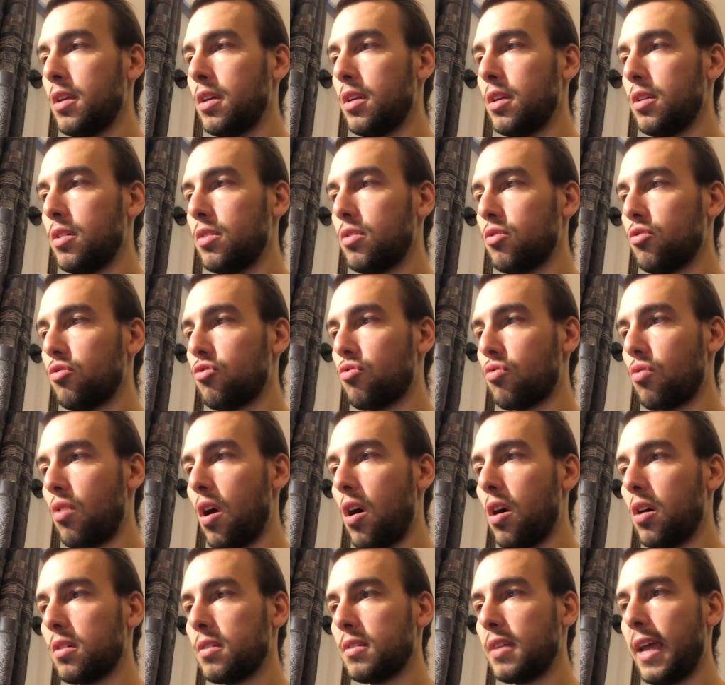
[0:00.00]

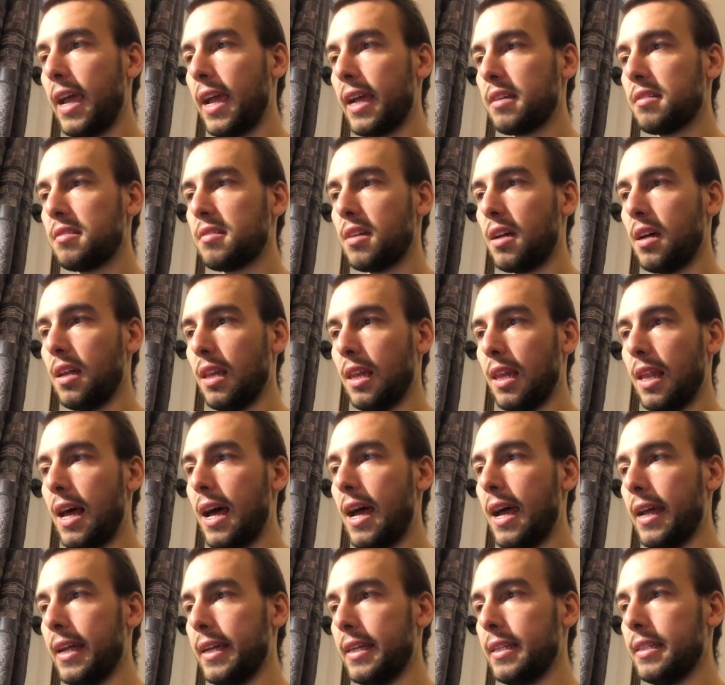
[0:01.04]
draw text
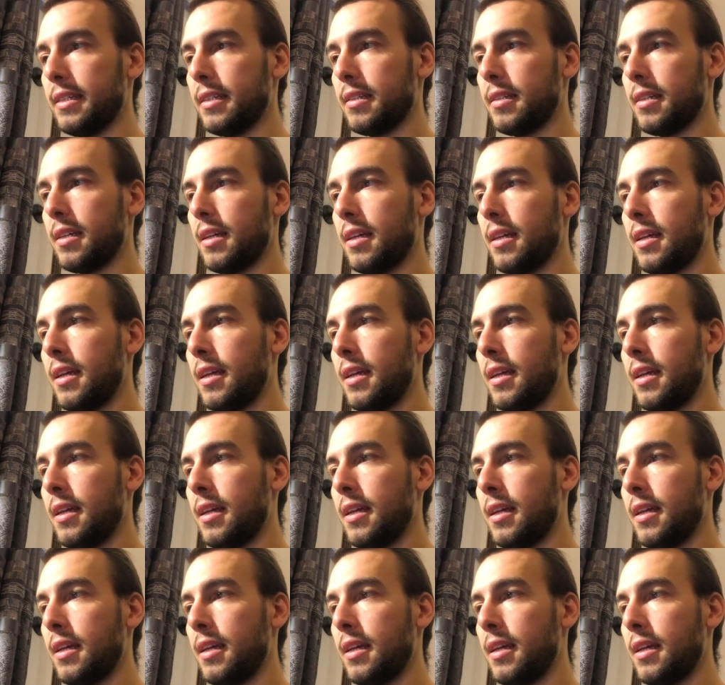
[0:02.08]
aligned.